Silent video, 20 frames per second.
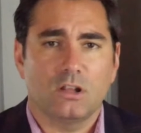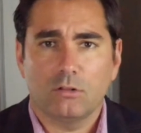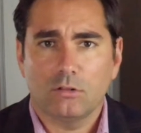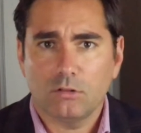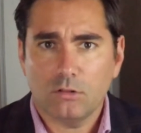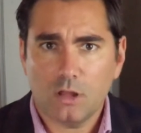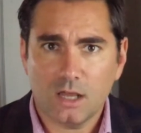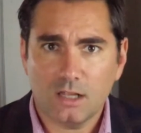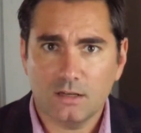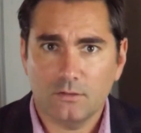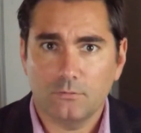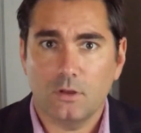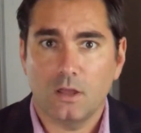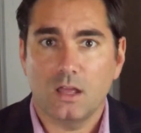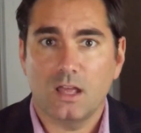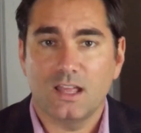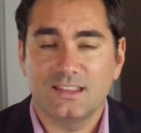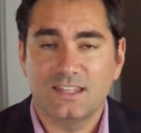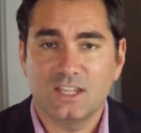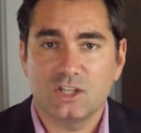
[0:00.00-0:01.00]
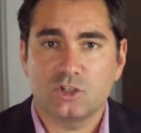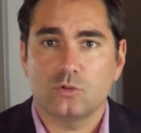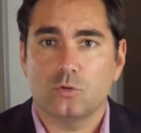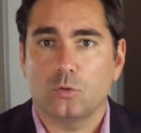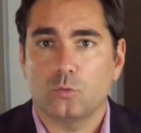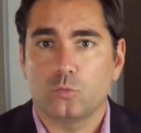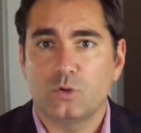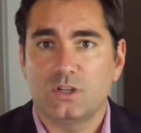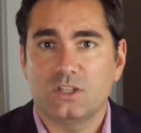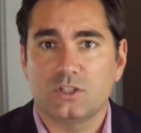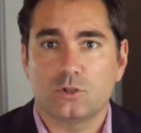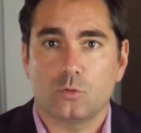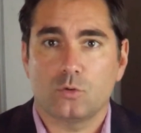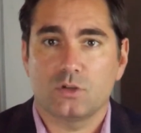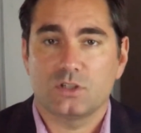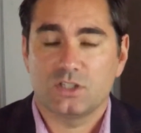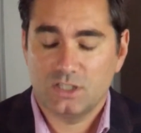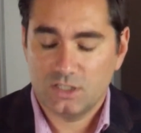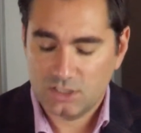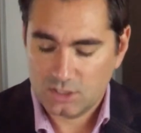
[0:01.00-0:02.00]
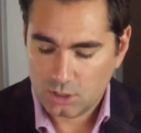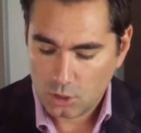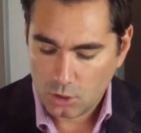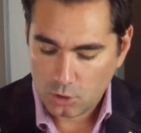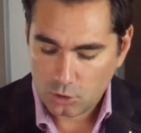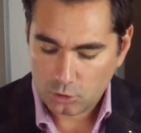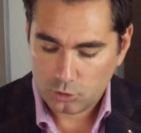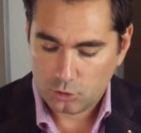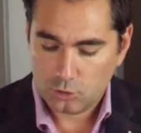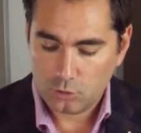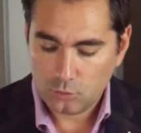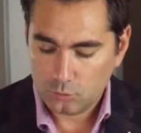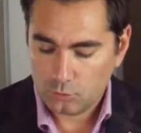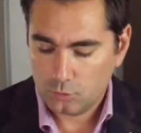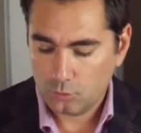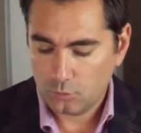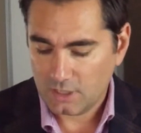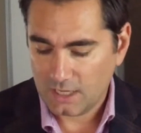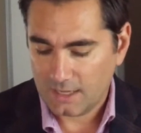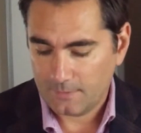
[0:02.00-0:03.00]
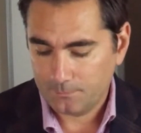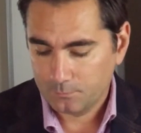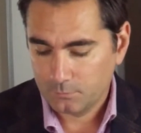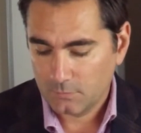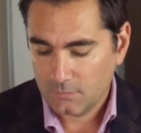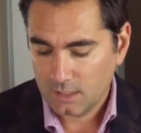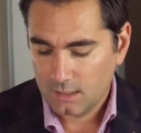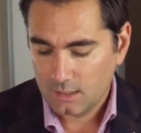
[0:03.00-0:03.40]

a lot of additional resources to do that.